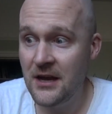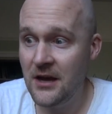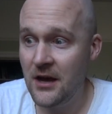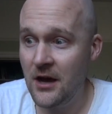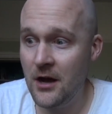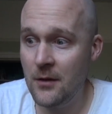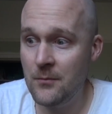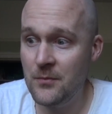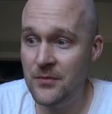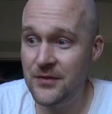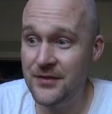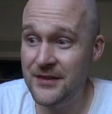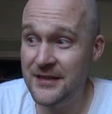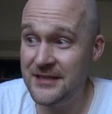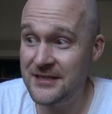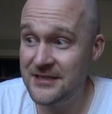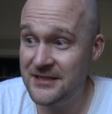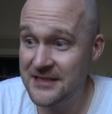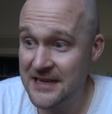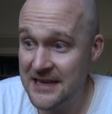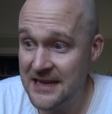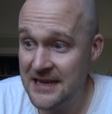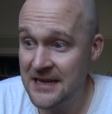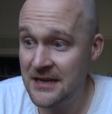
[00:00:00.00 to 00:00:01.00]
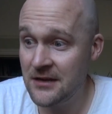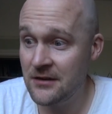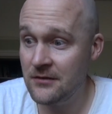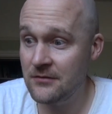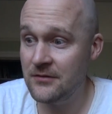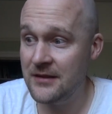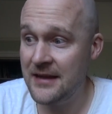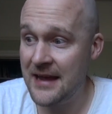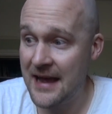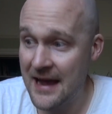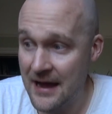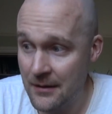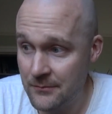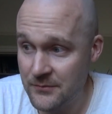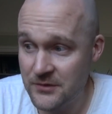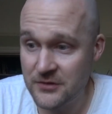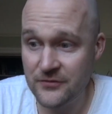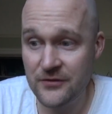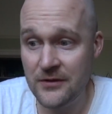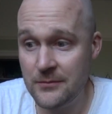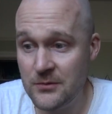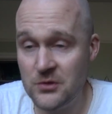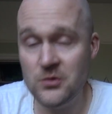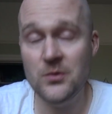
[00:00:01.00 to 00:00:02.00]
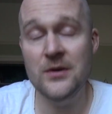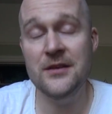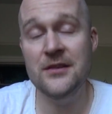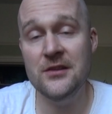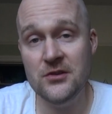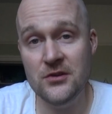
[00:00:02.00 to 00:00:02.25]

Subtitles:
The atmosphere between the